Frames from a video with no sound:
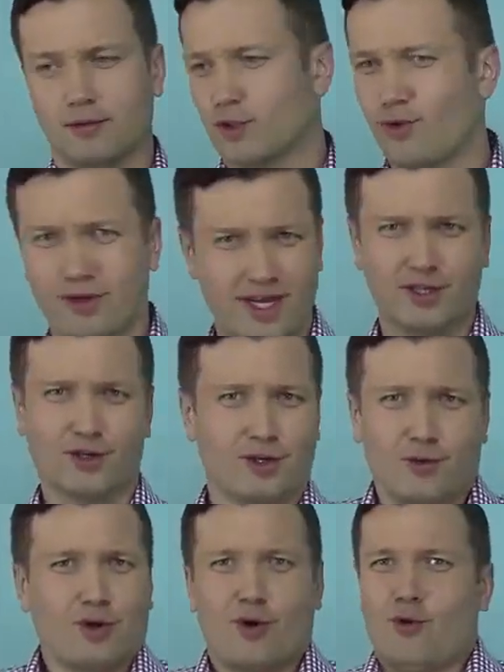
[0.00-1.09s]
So
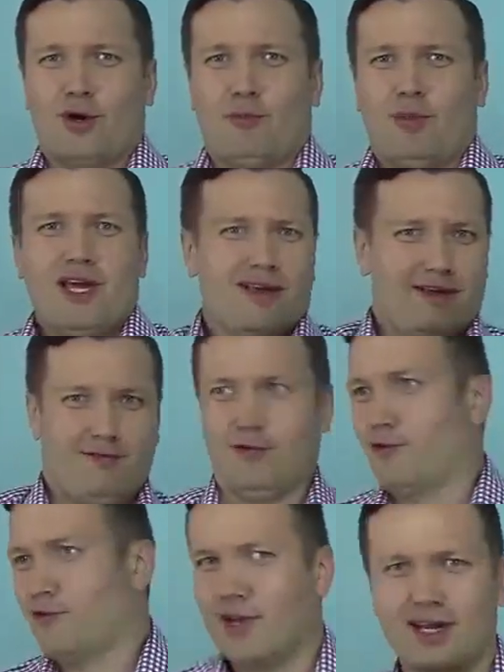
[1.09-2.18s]
naturally we don't want to pay
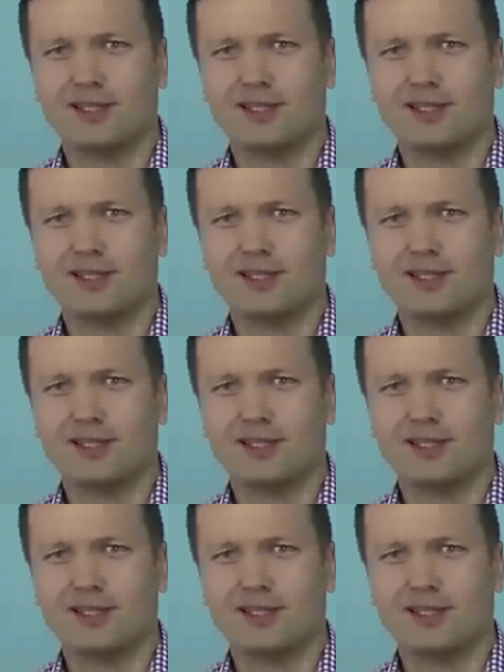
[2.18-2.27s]
for free.